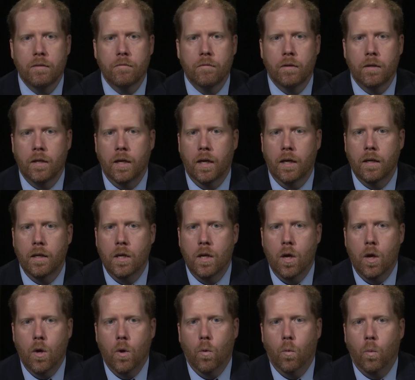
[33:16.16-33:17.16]
and
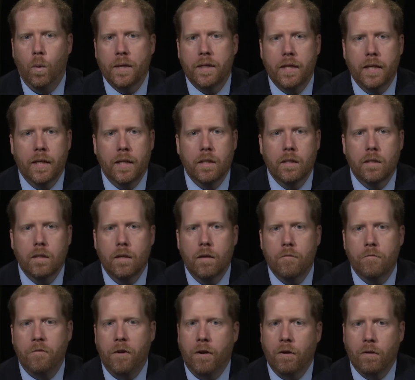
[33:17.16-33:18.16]
within
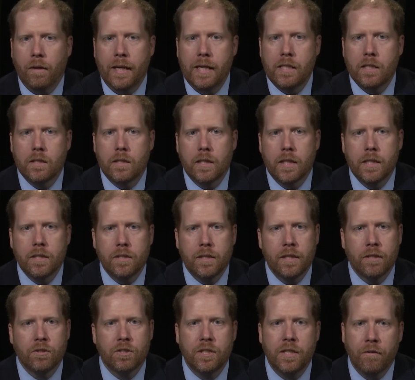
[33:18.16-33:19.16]
federal agencies,
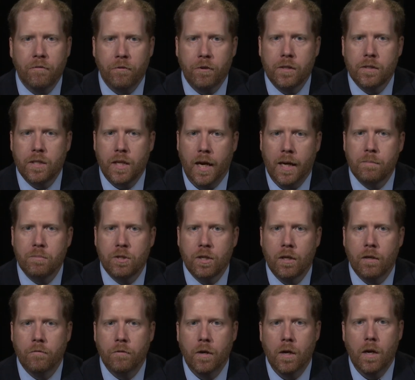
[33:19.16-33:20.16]
there's different types
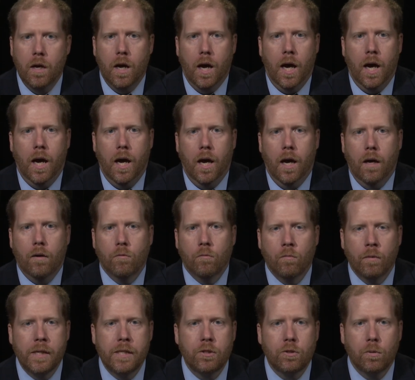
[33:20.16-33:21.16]
of
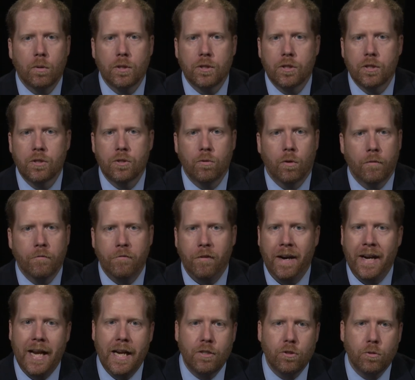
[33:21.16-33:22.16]
resources or
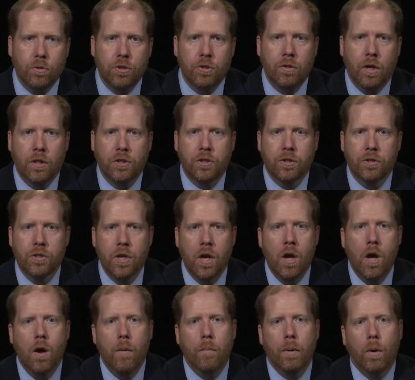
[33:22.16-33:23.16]
financial structures,
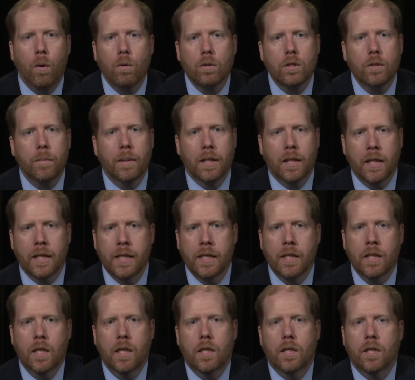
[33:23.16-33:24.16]
but ultimately,
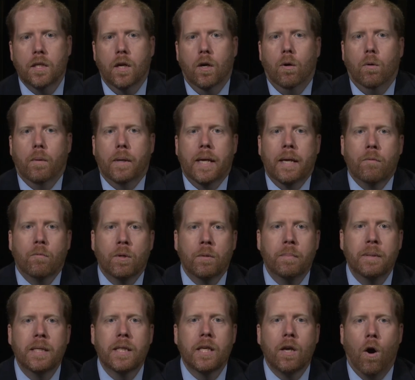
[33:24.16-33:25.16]
it would
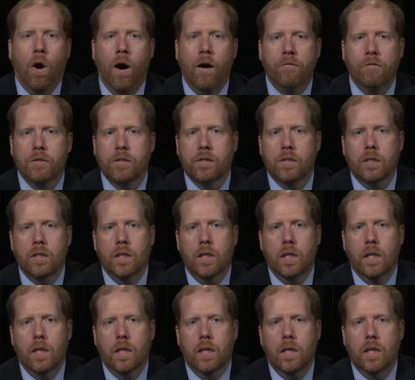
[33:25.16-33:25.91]
be the office's